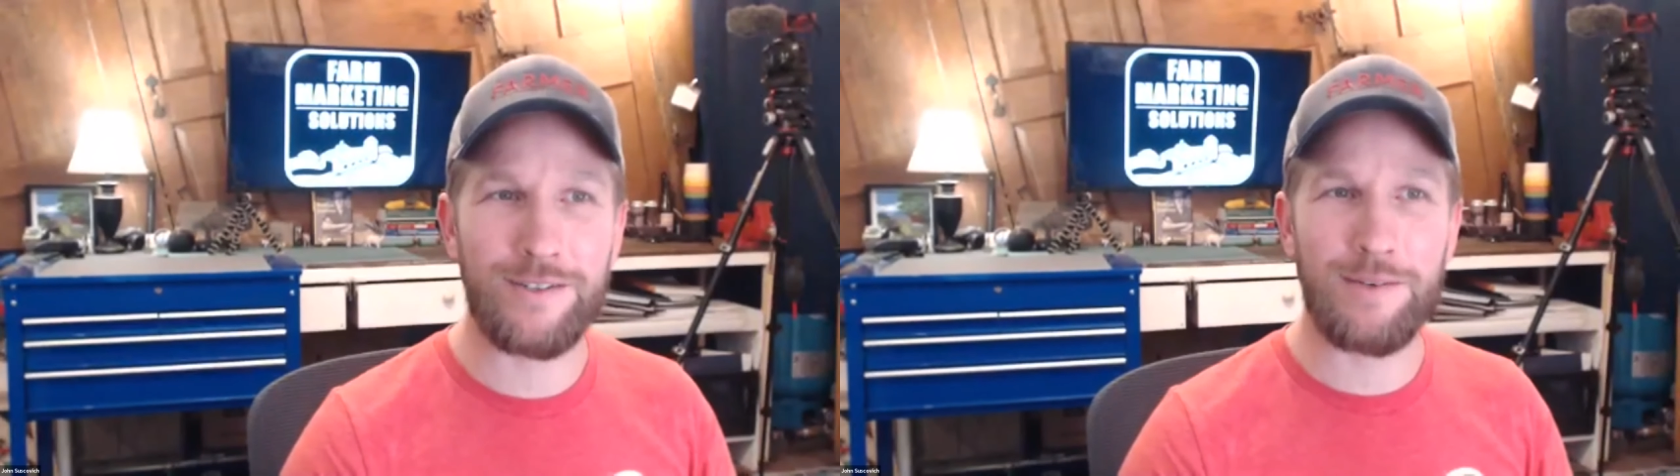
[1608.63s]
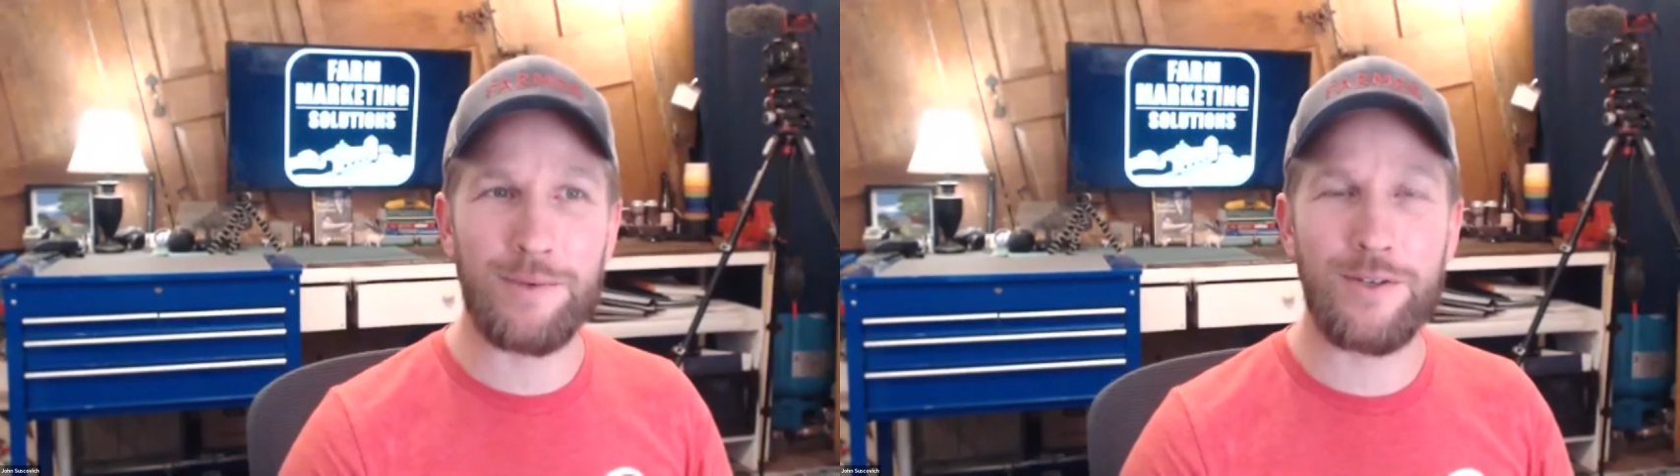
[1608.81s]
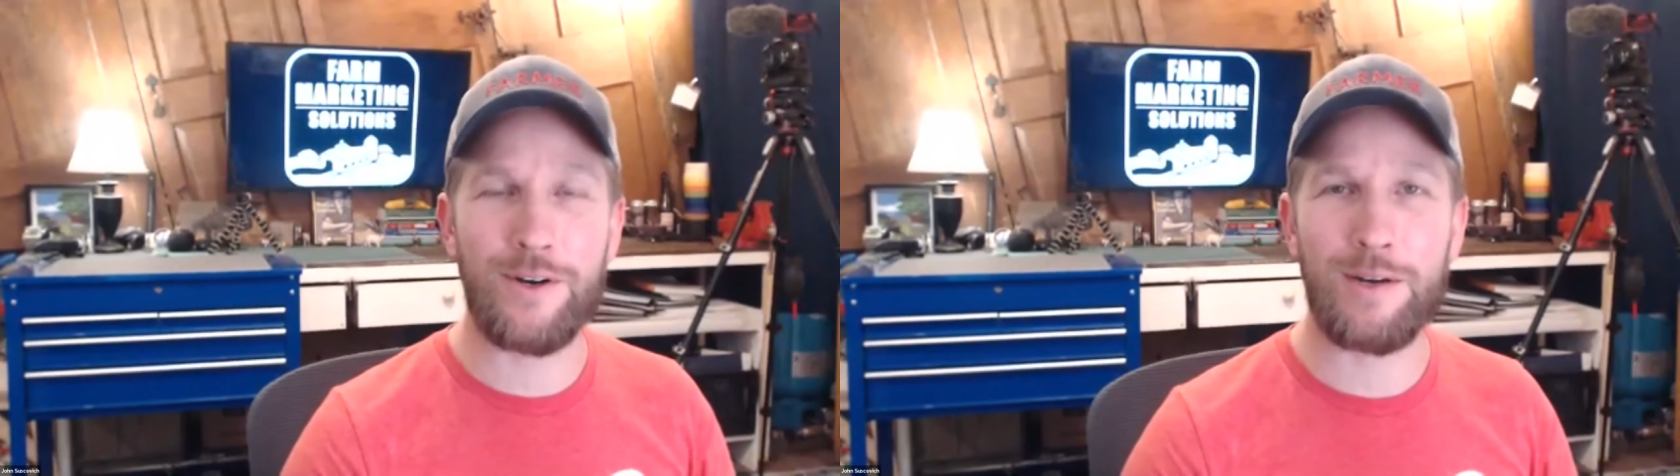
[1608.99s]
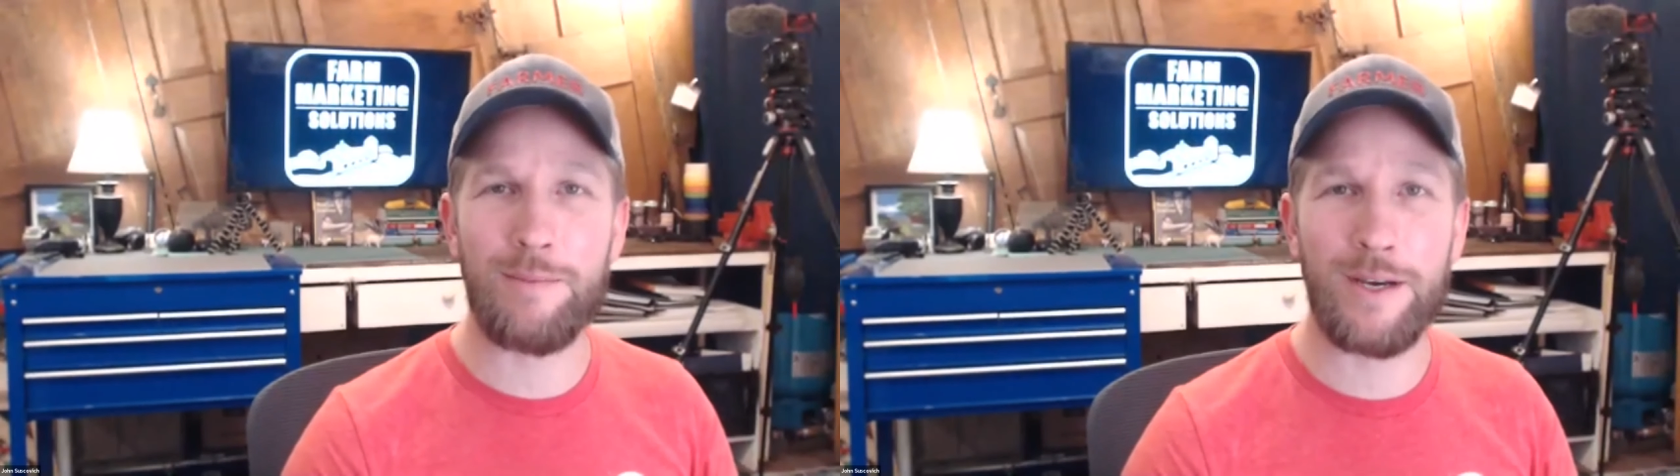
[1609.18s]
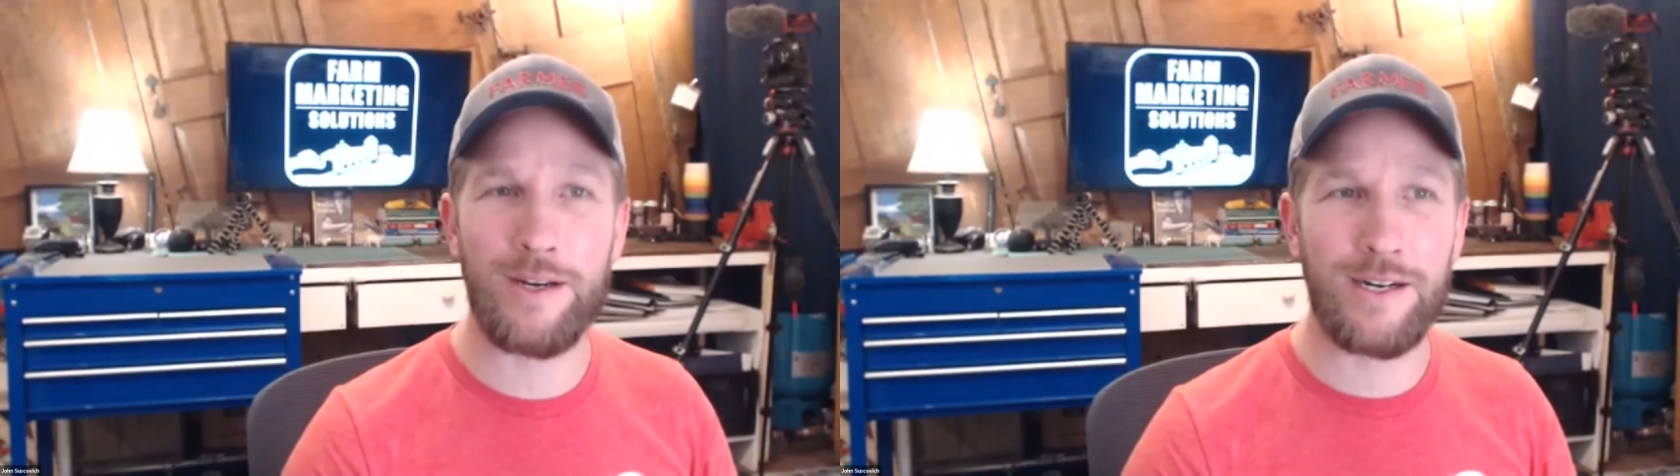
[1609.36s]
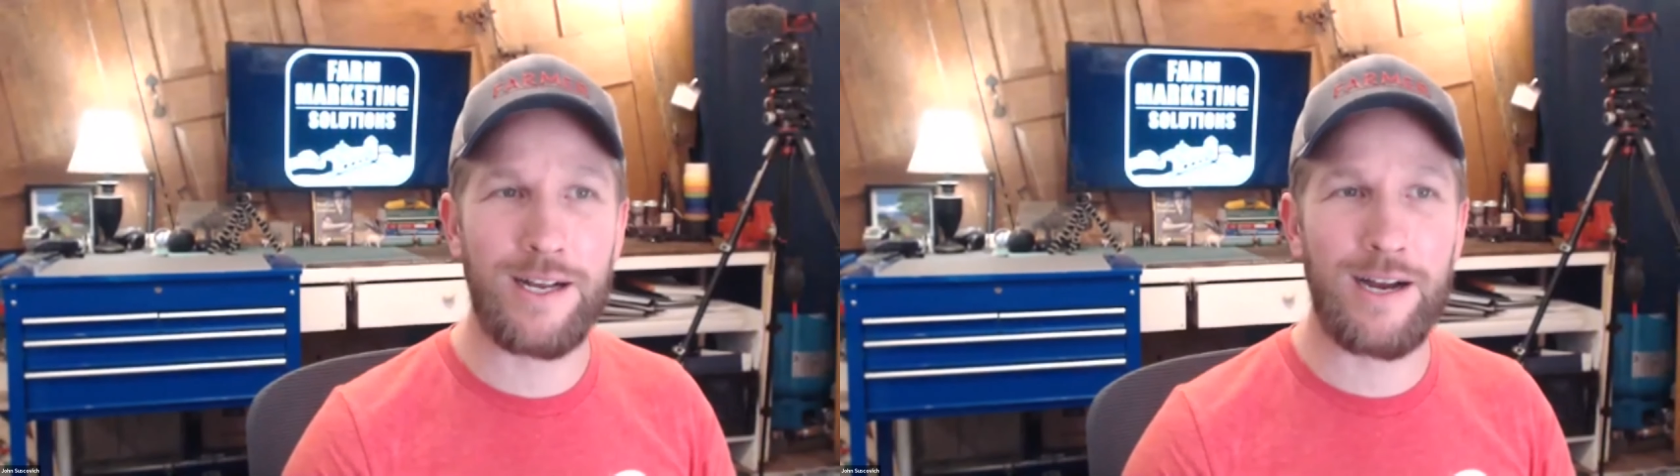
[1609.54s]
that we talk about
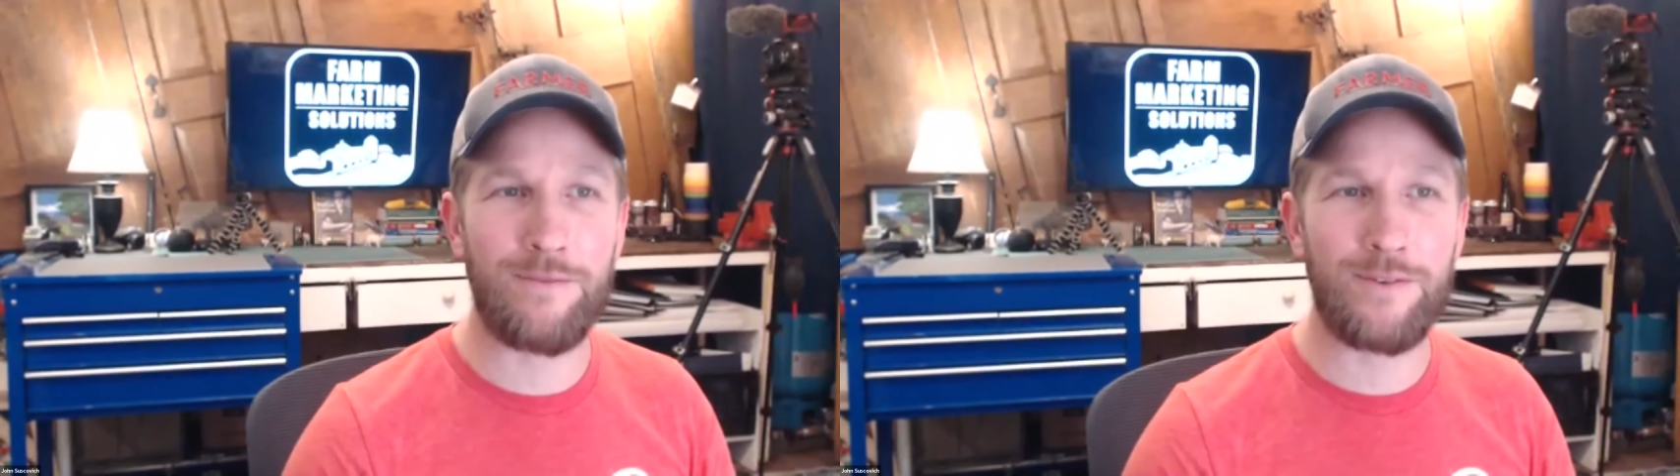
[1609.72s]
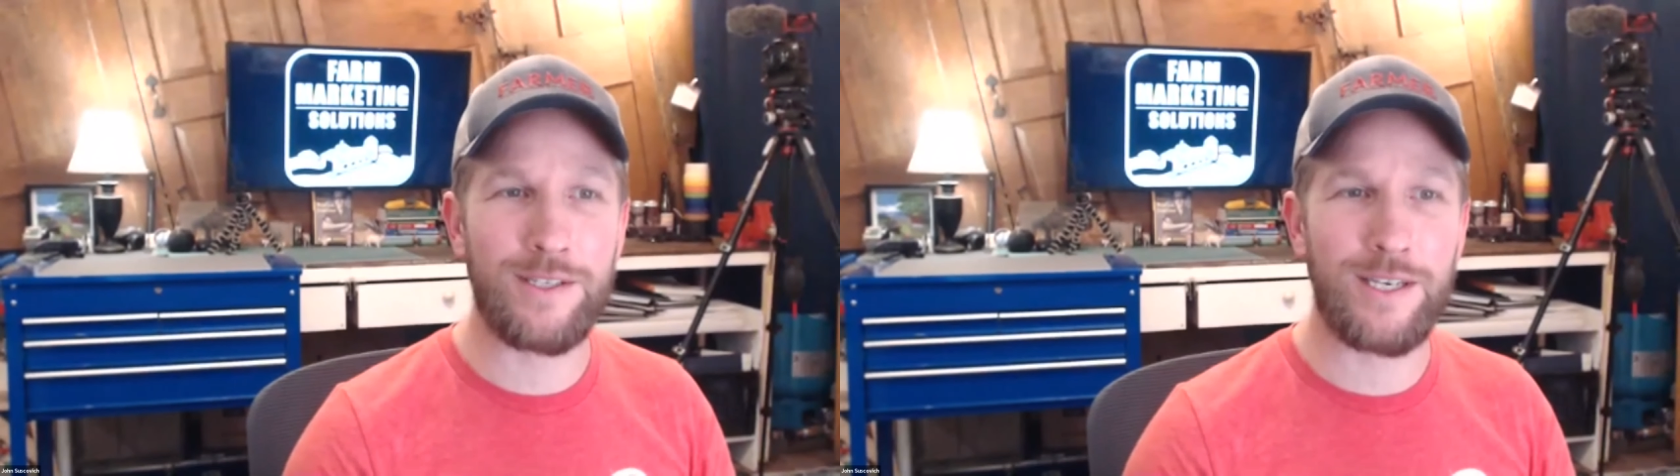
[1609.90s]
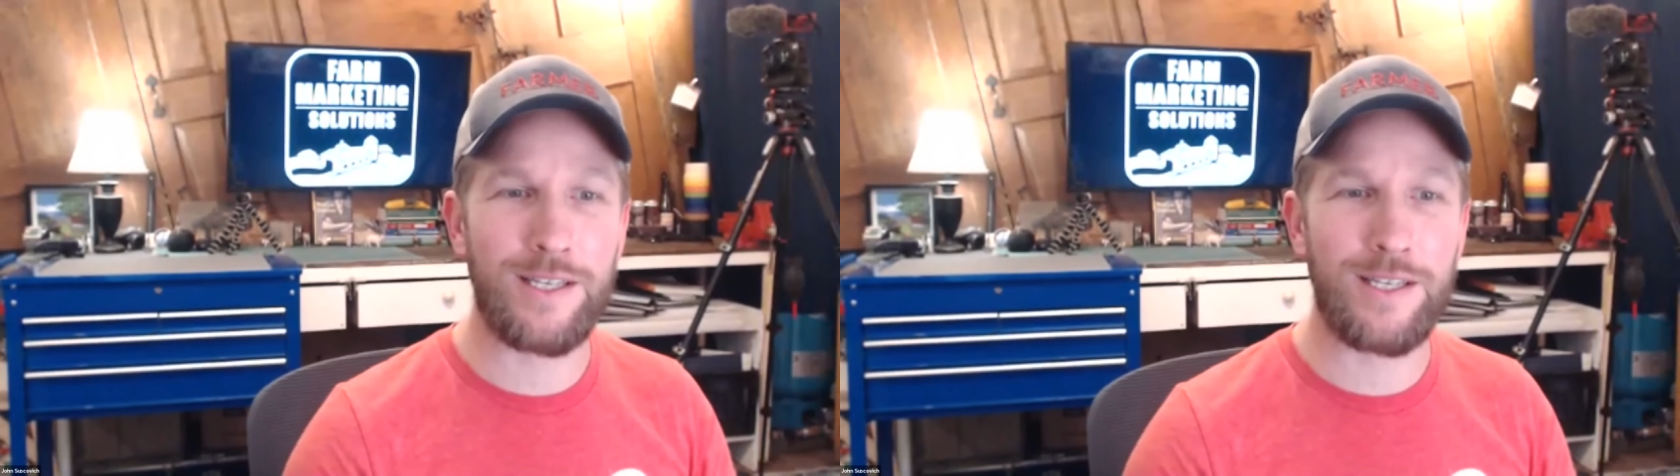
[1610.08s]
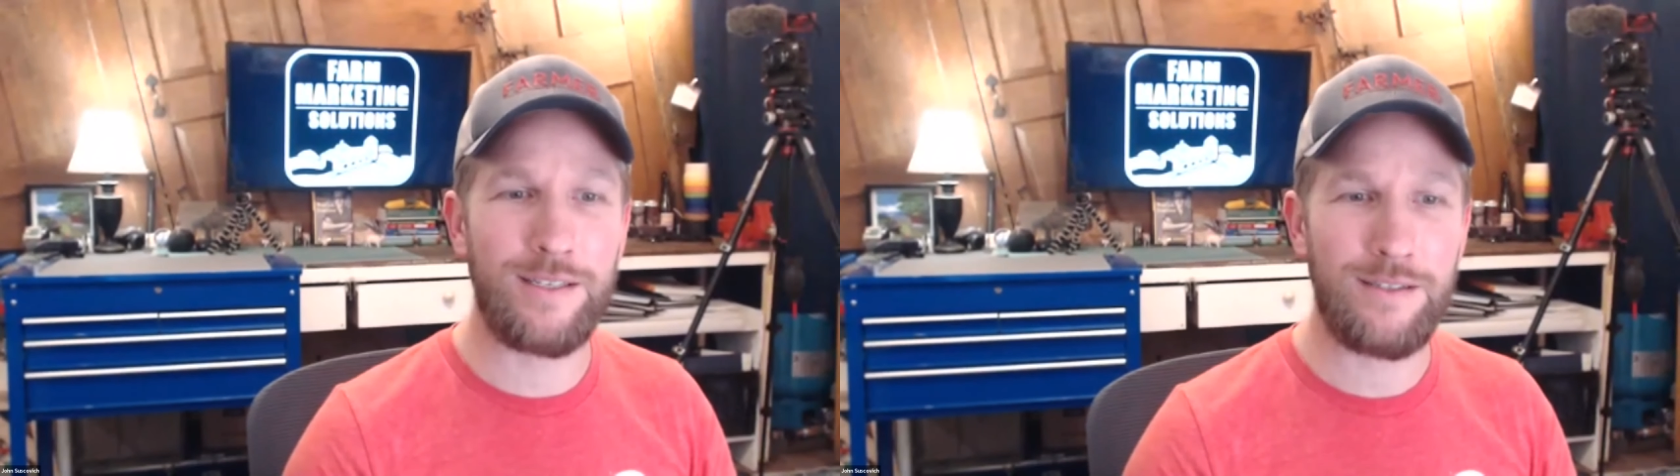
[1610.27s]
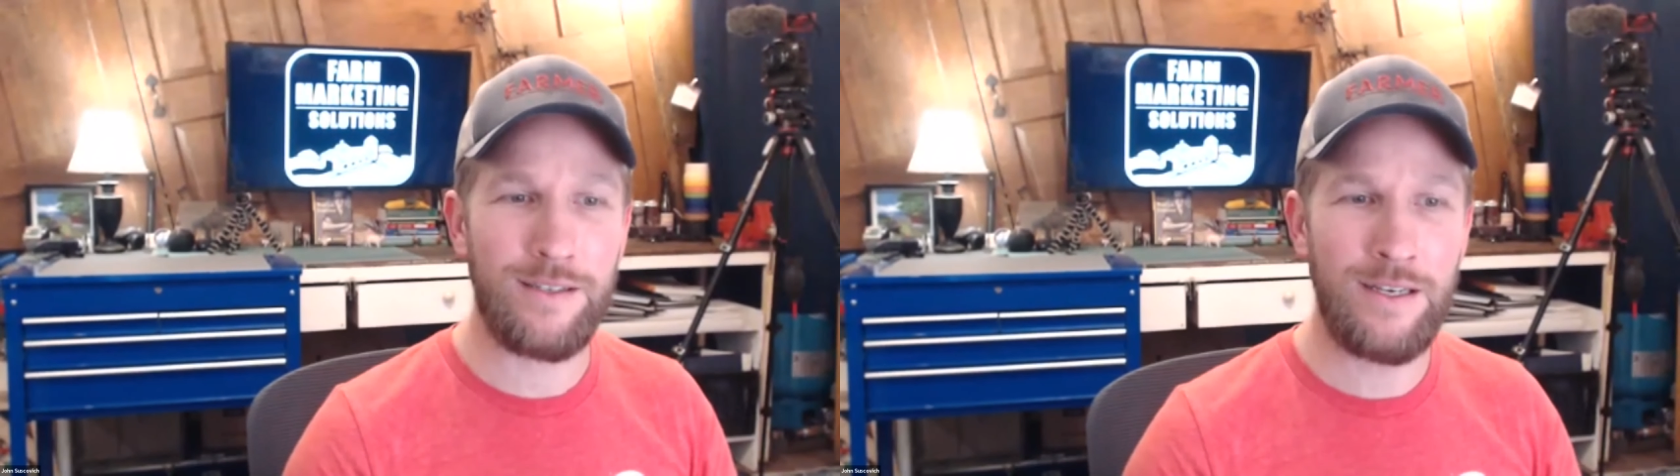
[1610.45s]
at a conference like this.